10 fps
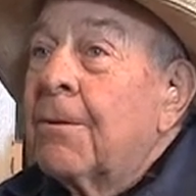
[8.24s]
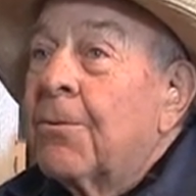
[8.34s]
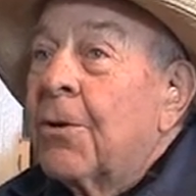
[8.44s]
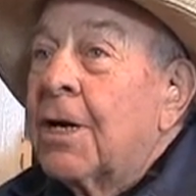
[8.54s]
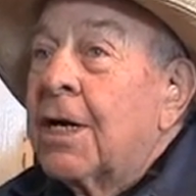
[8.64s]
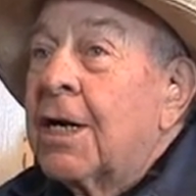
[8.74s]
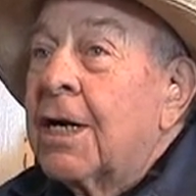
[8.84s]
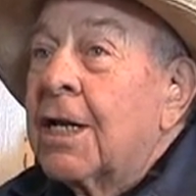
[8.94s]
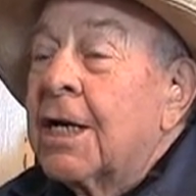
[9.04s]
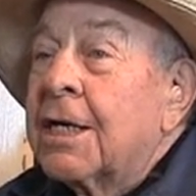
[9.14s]

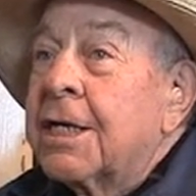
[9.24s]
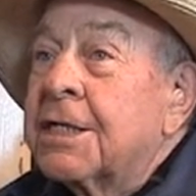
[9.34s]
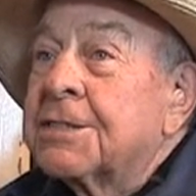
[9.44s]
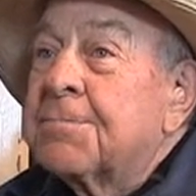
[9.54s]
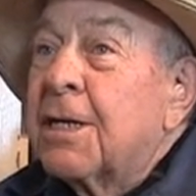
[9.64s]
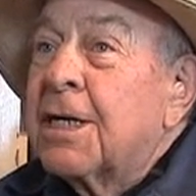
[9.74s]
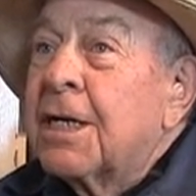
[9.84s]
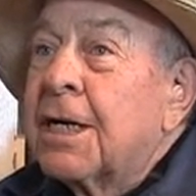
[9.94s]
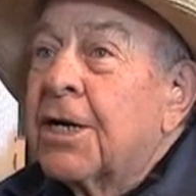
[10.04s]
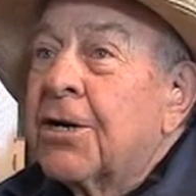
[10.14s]
Well, I guess
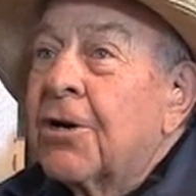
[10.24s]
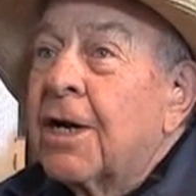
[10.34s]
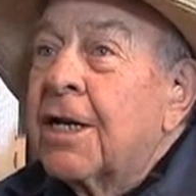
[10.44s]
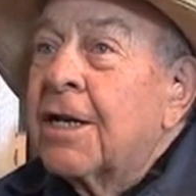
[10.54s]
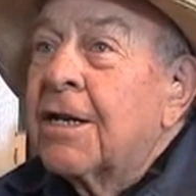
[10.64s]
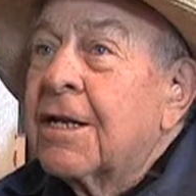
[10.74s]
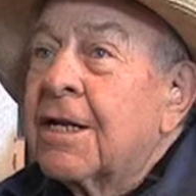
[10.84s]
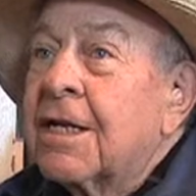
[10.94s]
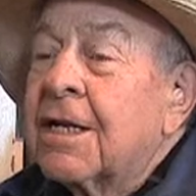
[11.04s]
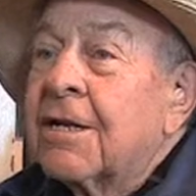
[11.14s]
my
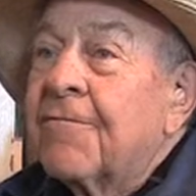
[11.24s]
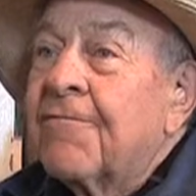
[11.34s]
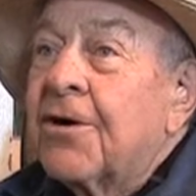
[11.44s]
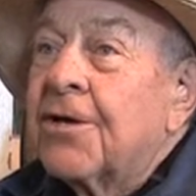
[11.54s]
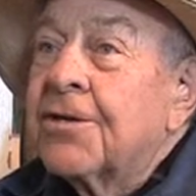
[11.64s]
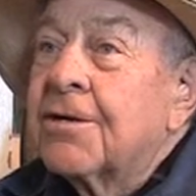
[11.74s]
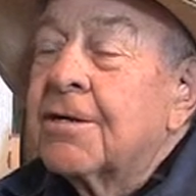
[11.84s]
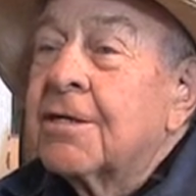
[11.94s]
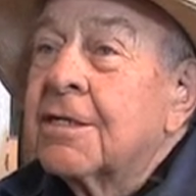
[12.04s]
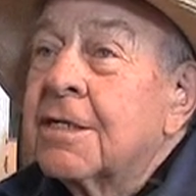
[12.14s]

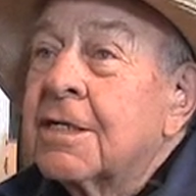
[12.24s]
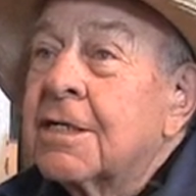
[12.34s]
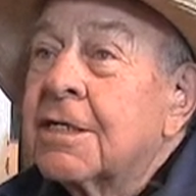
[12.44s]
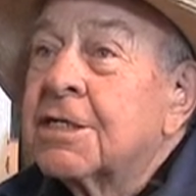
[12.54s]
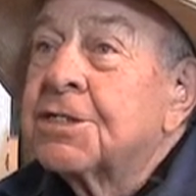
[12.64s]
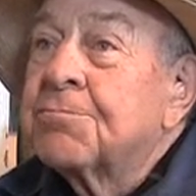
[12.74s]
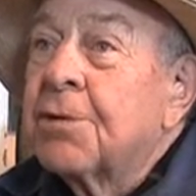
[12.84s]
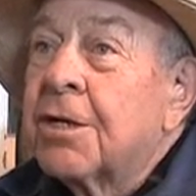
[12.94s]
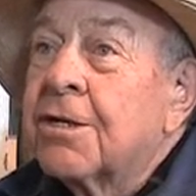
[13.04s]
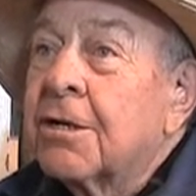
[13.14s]
grandfather and his
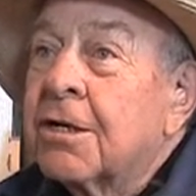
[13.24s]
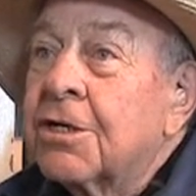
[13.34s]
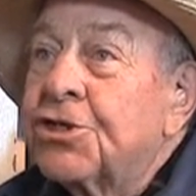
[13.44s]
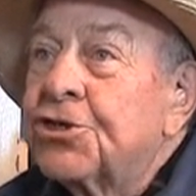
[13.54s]
brother,